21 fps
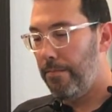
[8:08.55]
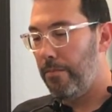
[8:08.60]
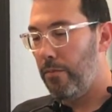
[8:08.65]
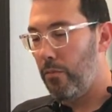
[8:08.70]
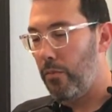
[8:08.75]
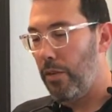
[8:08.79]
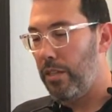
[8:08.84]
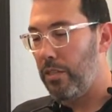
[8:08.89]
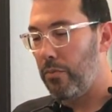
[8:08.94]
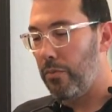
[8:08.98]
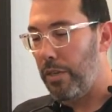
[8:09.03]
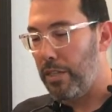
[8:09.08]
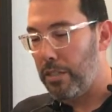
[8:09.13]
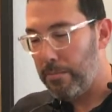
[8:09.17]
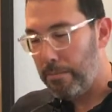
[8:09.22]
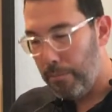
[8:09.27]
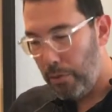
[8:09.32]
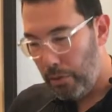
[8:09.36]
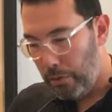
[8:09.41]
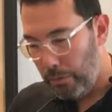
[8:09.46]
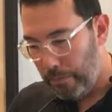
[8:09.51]
Rest, rest,
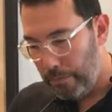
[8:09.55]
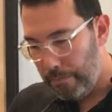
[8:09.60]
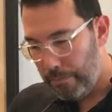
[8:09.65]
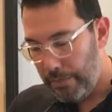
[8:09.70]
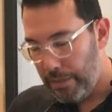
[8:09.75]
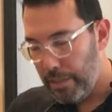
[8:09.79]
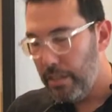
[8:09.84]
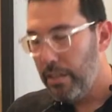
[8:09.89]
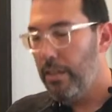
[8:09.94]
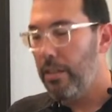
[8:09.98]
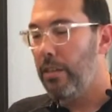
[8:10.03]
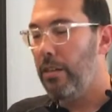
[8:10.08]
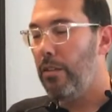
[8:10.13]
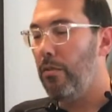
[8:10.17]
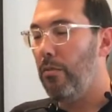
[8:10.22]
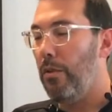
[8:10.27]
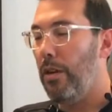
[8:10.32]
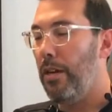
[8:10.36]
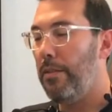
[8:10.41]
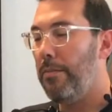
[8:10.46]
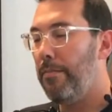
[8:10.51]
boom.
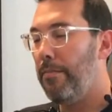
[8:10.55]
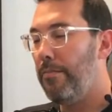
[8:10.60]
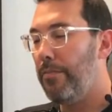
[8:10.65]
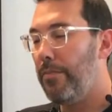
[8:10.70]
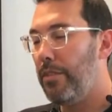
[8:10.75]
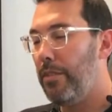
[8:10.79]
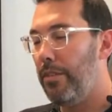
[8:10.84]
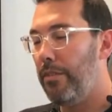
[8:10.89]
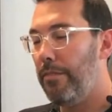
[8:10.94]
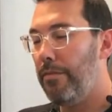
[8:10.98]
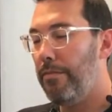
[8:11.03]
1, 2.